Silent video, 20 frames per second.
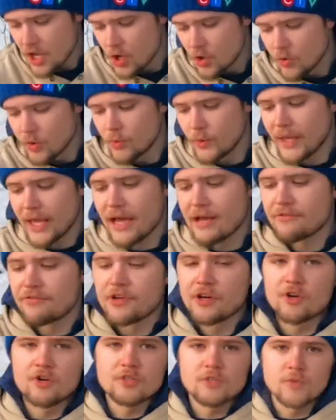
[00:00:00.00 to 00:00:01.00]
What we have
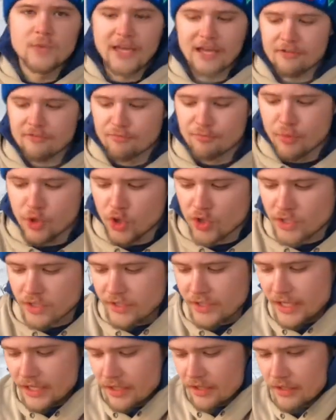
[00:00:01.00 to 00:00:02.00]
here is we have
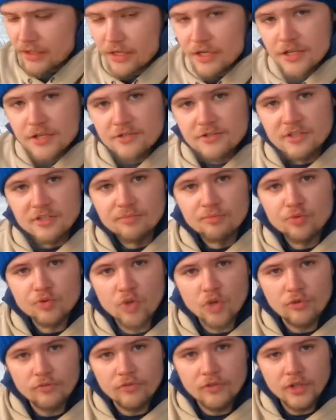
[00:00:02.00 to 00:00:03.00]
mortadella, some
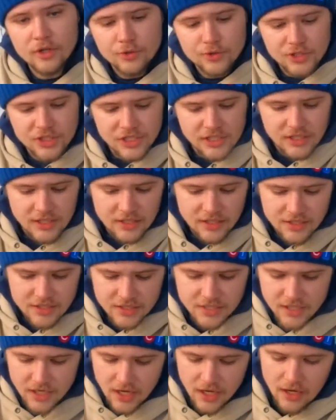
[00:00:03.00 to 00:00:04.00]
provolone
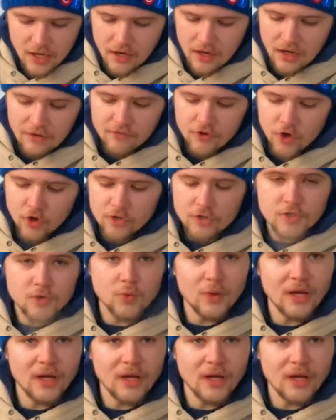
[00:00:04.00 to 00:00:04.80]
cheese, of course